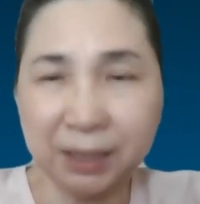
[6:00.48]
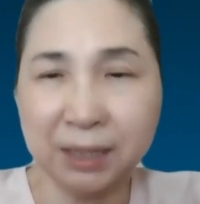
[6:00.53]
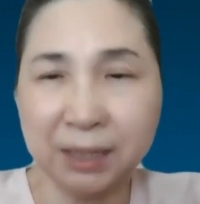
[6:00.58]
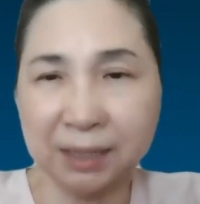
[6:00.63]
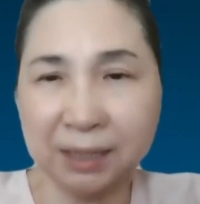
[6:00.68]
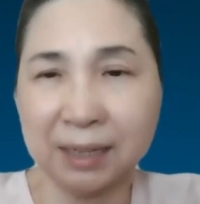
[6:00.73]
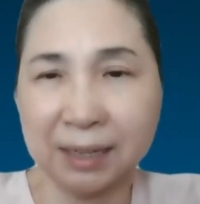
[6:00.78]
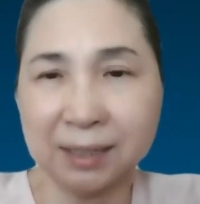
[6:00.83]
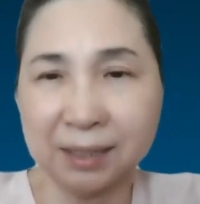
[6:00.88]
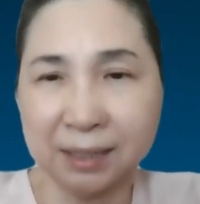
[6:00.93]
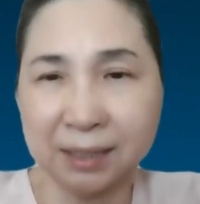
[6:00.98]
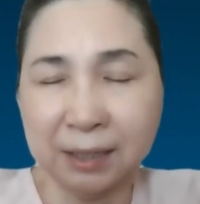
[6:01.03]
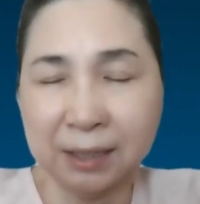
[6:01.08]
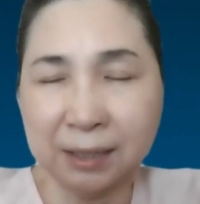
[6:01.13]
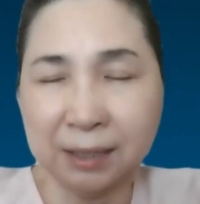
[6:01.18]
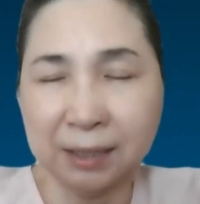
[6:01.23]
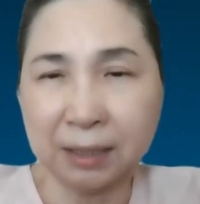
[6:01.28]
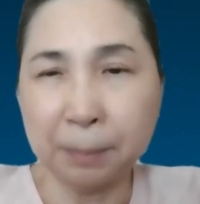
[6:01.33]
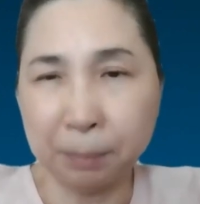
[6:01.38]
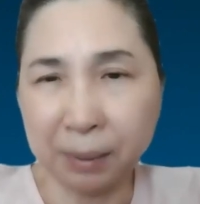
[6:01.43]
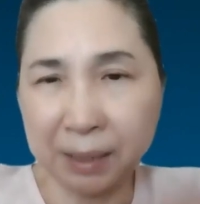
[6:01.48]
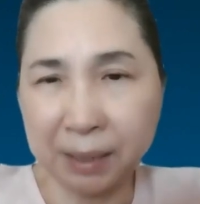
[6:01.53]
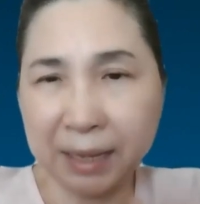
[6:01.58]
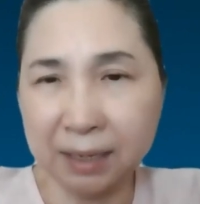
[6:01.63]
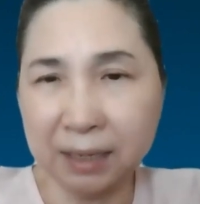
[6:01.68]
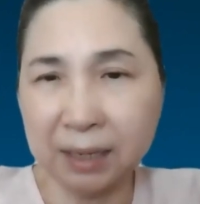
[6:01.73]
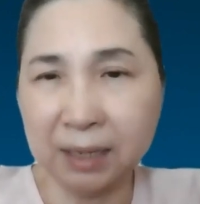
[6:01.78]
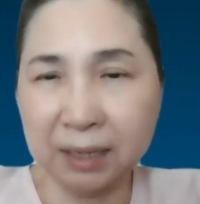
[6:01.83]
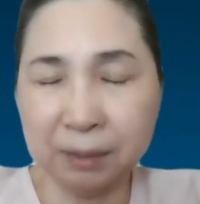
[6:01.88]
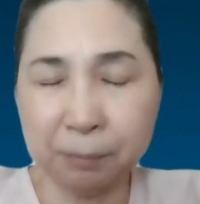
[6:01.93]
really like a
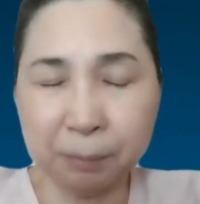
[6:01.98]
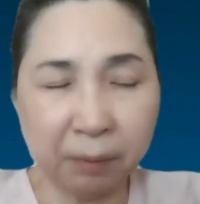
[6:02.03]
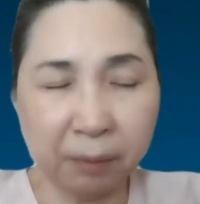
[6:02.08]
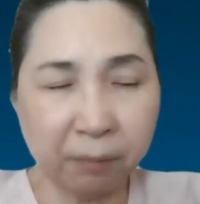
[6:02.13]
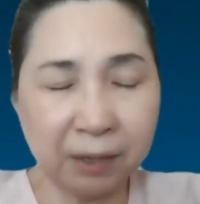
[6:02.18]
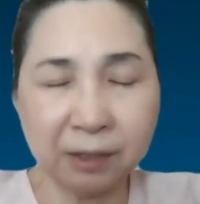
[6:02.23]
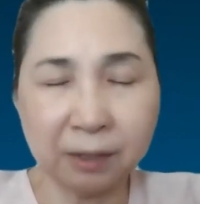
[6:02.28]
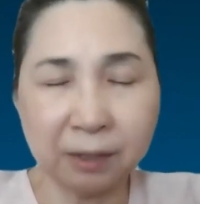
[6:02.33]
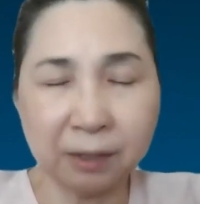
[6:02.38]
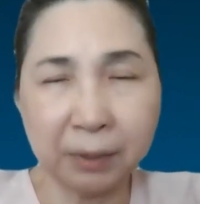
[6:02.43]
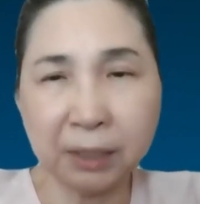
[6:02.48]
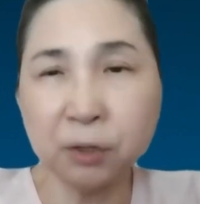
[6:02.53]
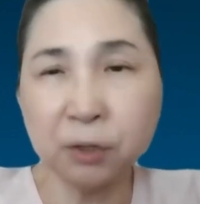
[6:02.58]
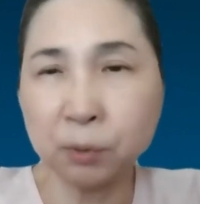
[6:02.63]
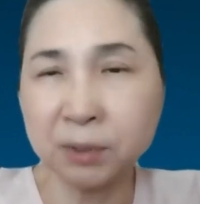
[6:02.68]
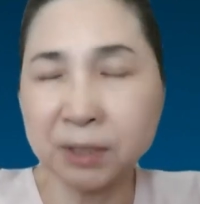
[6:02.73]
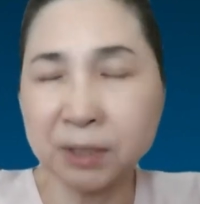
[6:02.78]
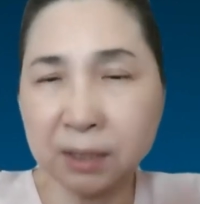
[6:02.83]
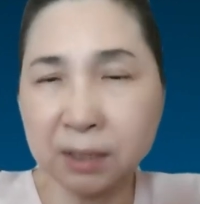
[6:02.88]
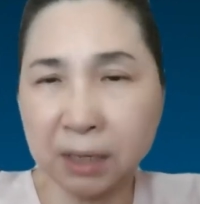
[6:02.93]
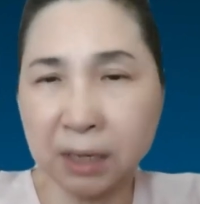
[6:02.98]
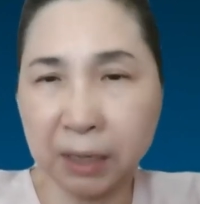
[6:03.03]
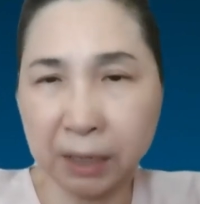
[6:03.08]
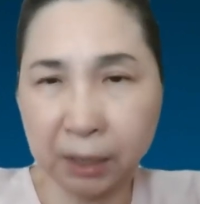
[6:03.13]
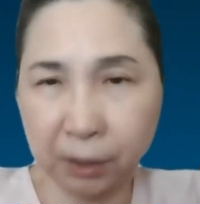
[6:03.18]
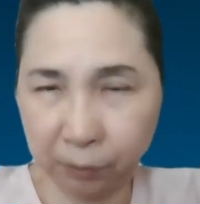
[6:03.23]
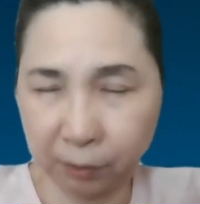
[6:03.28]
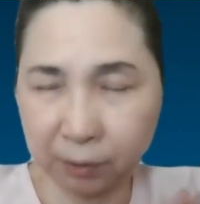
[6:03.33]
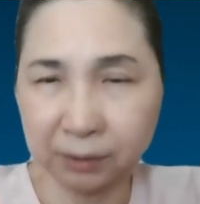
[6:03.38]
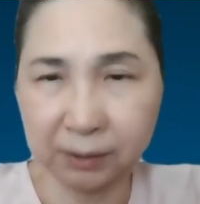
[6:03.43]
planning, but whether using
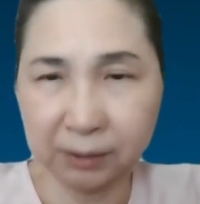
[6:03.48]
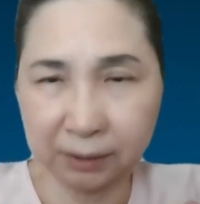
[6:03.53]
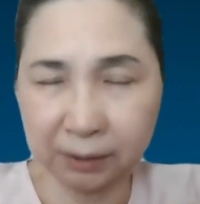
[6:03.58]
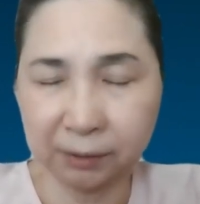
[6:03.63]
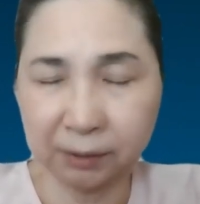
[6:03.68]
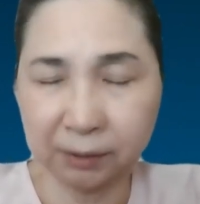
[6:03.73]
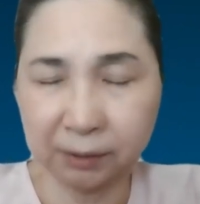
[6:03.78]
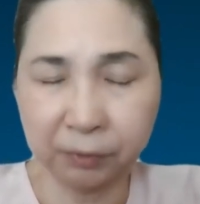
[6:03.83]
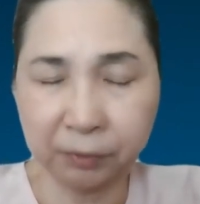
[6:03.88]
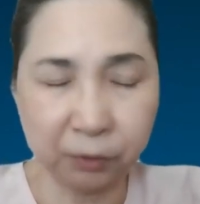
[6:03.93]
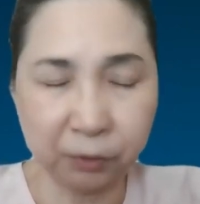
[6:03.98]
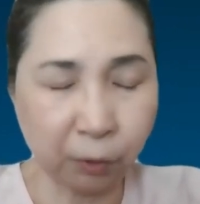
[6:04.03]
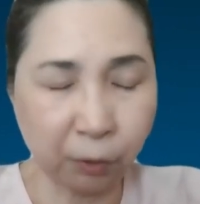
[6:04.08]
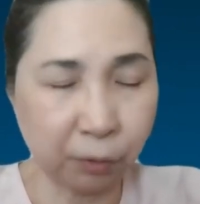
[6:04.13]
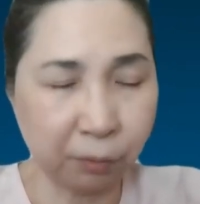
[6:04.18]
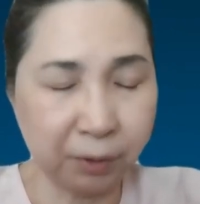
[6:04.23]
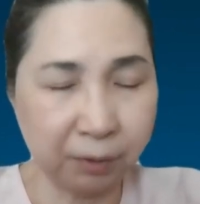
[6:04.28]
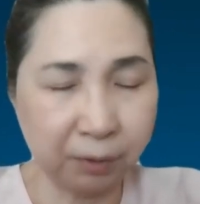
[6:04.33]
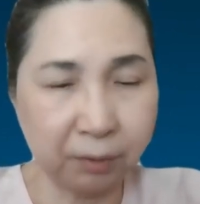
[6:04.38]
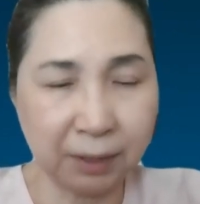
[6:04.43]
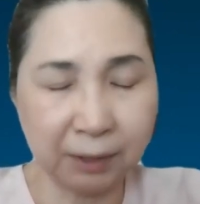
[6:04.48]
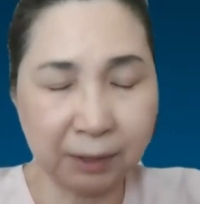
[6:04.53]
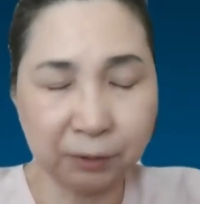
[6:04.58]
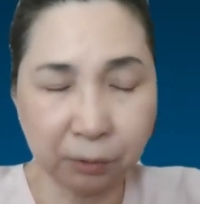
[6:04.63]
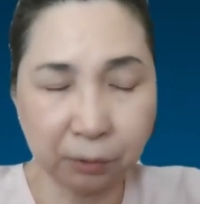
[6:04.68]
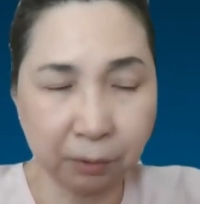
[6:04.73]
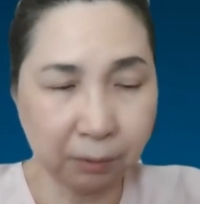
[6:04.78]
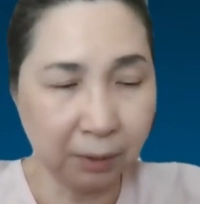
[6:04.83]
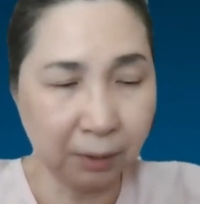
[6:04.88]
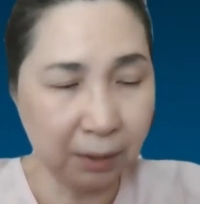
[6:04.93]
EA or not is a different story, right?
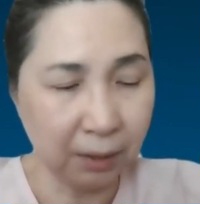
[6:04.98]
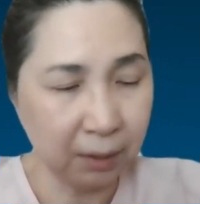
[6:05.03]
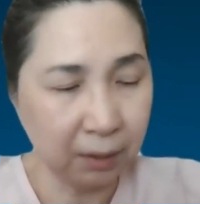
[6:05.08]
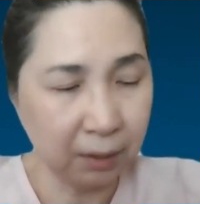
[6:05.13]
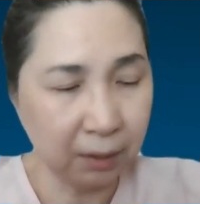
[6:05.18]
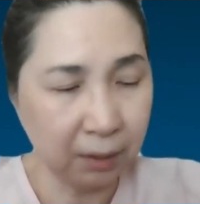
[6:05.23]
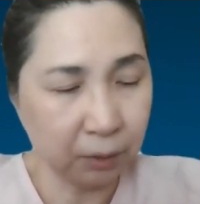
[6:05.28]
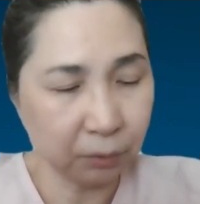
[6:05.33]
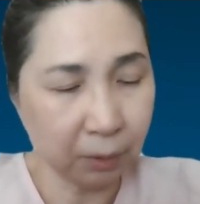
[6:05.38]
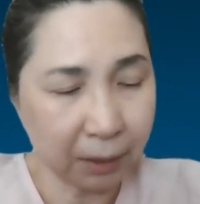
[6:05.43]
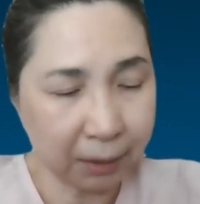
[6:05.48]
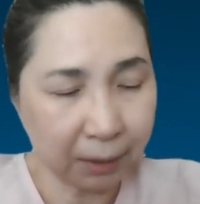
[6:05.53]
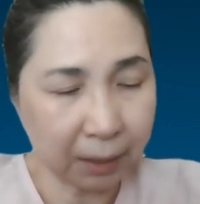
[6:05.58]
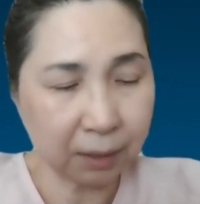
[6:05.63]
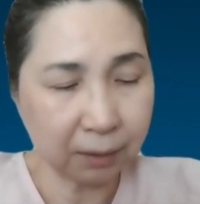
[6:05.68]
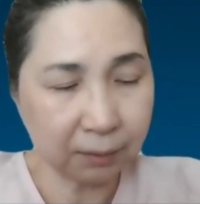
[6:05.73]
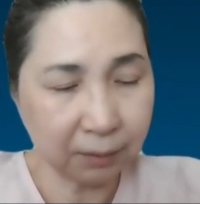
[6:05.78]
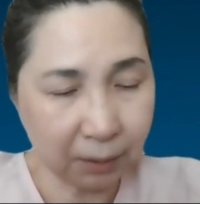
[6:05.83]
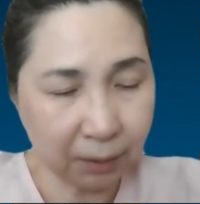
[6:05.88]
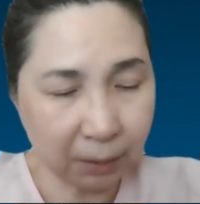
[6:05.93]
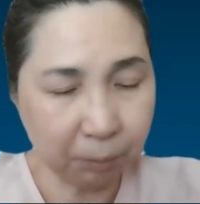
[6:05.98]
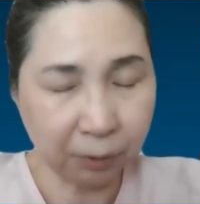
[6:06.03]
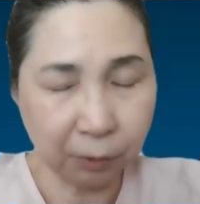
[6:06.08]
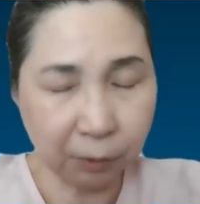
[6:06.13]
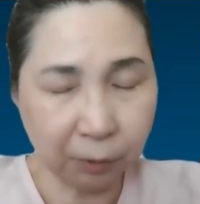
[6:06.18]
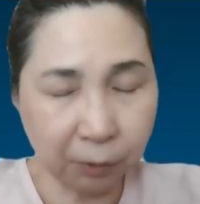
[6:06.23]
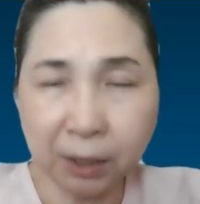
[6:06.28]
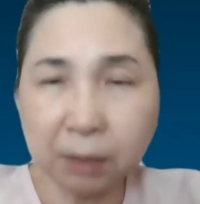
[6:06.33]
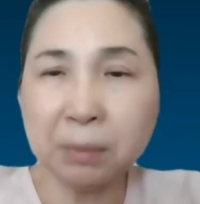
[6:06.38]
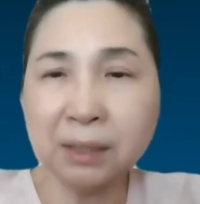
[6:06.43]
So I asked him,
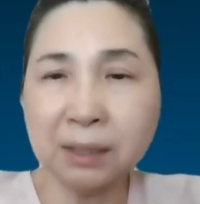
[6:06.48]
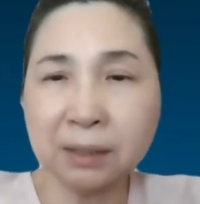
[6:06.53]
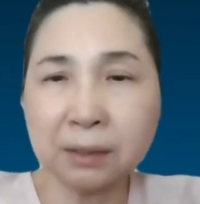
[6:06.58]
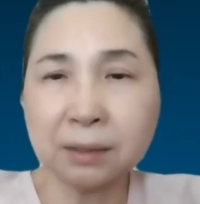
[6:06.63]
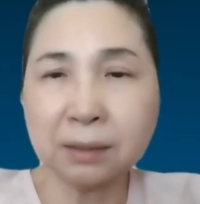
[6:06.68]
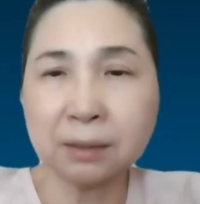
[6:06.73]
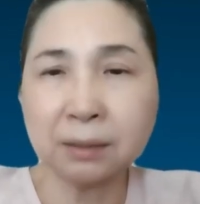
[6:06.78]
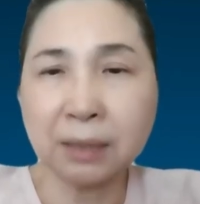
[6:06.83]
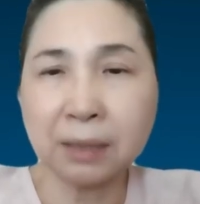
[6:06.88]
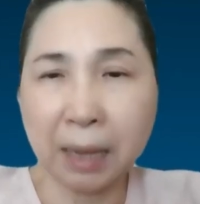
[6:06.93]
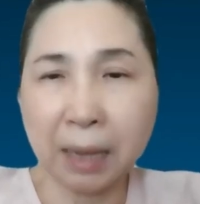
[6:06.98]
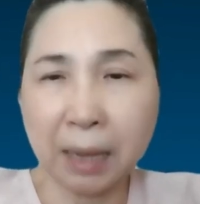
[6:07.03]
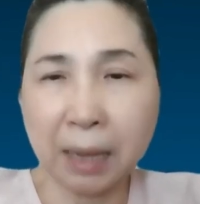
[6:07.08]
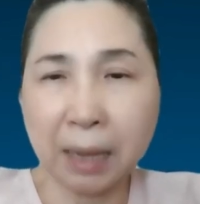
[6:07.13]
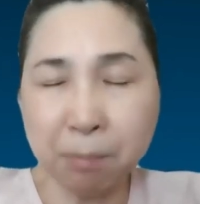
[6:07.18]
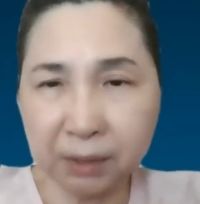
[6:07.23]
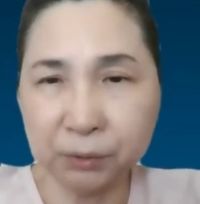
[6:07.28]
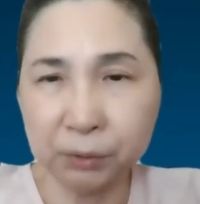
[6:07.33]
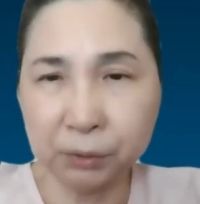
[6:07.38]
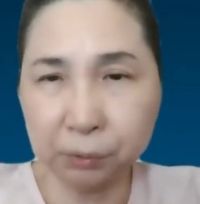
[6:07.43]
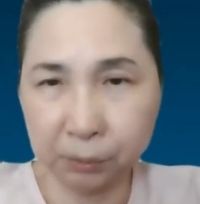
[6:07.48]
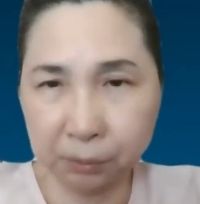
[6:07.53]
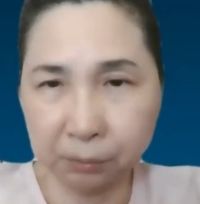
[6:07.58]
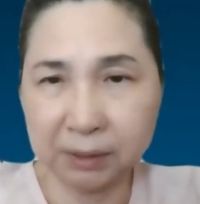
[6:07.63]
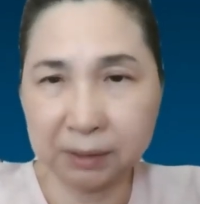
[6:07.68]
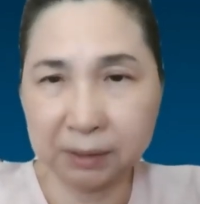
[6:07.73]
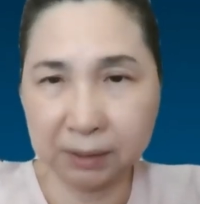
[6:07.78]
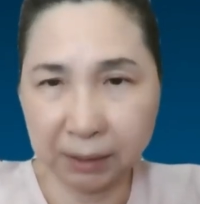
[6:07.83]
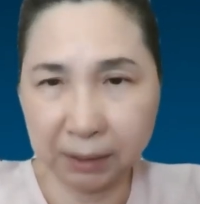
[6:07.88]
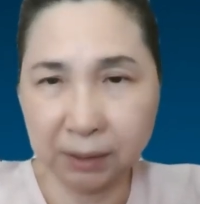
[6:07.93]
you give me 9 months to
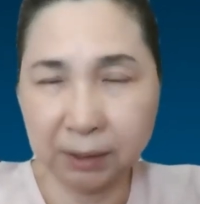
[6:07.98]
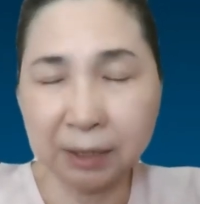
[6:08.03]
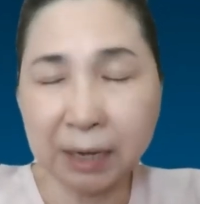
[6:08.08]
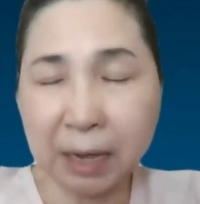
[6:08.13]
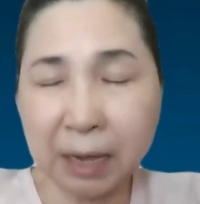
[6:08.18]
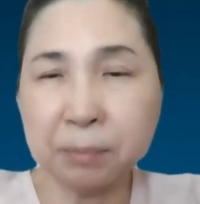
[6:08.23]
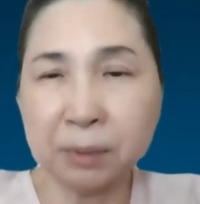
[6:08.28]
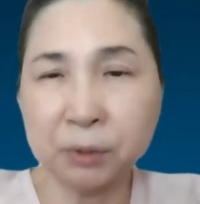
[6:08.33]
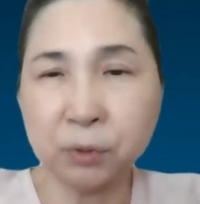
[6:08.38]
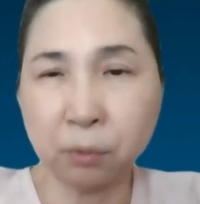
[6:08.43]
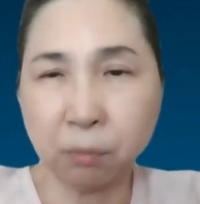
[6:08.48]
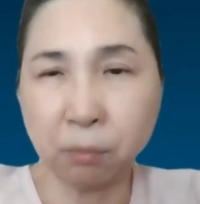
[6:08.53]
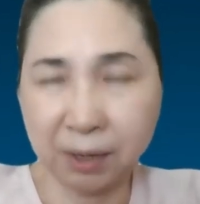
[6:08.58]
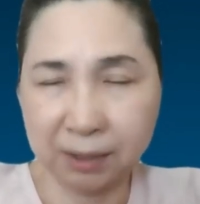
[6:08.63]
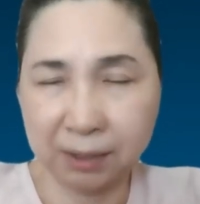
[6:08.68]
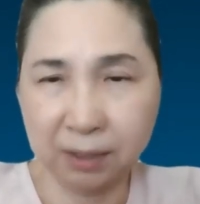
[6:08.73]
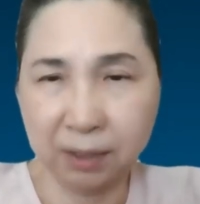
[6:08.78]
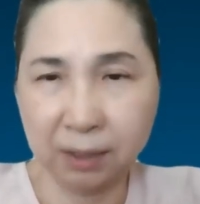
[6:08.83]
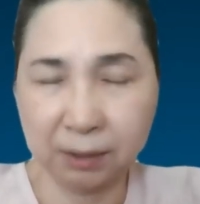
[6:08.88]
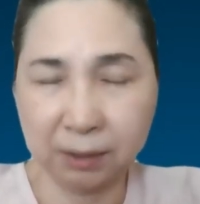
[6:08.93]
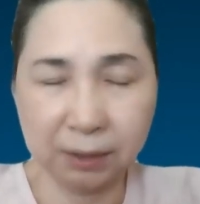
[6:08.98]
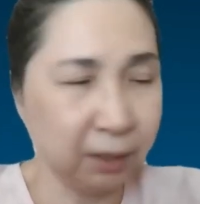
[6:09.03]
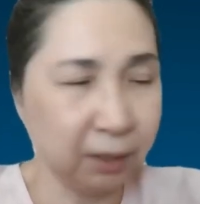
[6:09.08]
do a study, 9 months or 1 year.